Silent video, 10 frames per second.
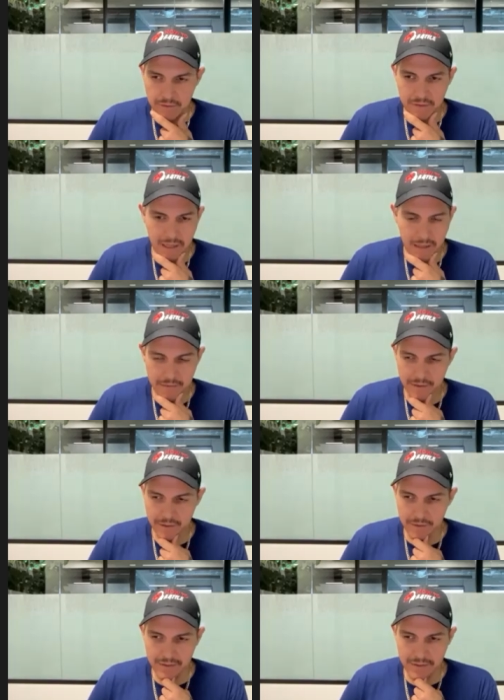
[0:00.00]

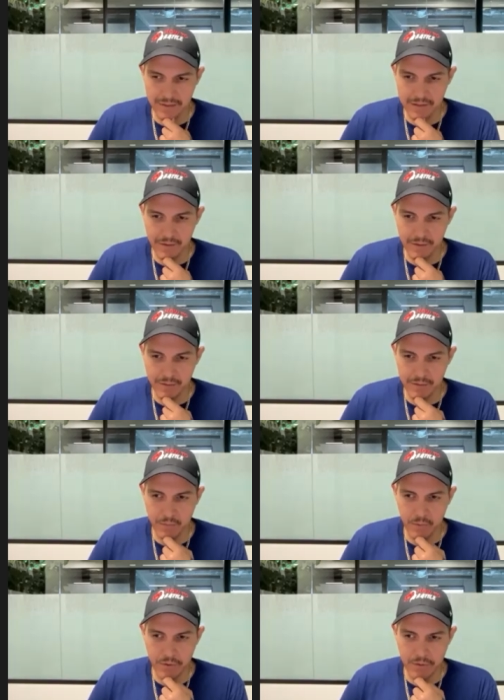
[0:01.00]
absolutely, yeah. it's so
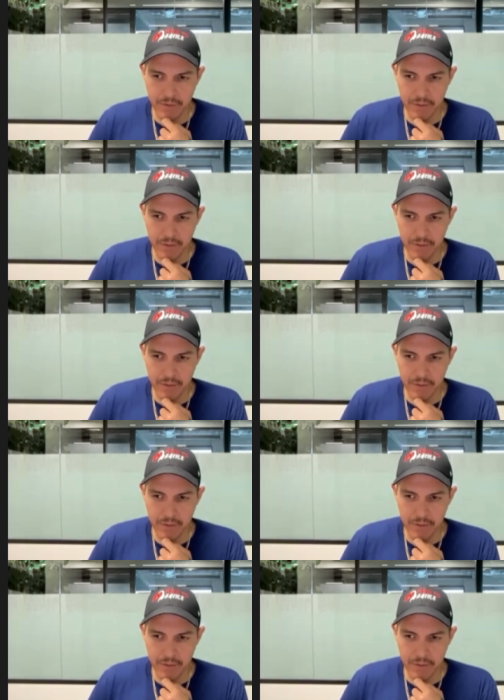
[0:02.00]
important, and